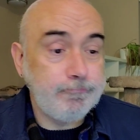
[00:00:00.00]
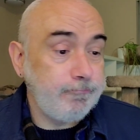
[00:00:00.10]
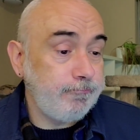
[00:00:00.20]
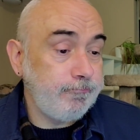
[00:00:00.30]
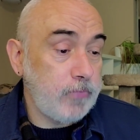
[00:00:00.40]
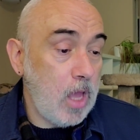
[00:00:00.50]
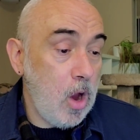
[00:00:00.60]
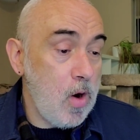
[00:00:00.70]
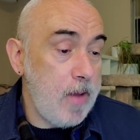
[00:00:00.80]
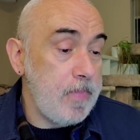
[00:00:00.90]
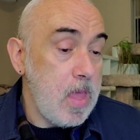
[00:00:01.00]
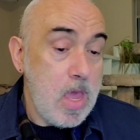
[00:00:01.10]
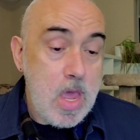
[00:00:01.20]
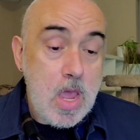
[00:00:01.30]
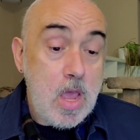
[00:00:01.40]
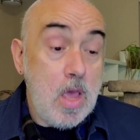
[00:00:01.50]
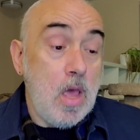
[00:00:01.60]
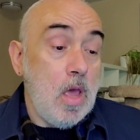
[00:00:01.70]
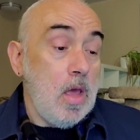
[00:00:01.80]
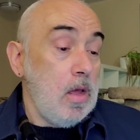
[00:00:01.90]
All right,
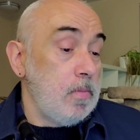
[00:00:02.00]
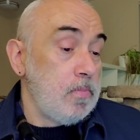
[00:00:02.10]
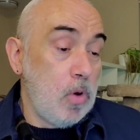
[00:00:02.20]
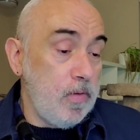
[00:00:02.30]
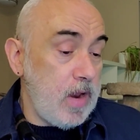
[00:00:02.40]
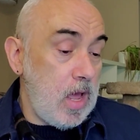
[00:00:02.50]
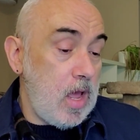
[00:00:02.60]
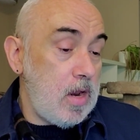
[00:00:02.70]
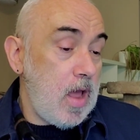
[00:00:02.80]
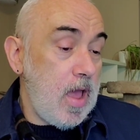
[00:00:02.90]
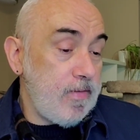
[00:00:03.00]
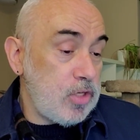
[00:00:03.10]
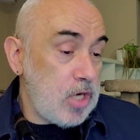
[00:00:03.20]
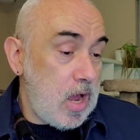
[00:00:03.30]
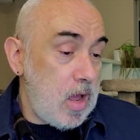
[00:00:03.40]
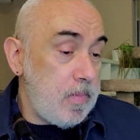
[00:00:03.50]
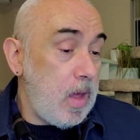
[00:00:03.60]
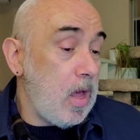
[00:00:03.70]
moving on, I have a job.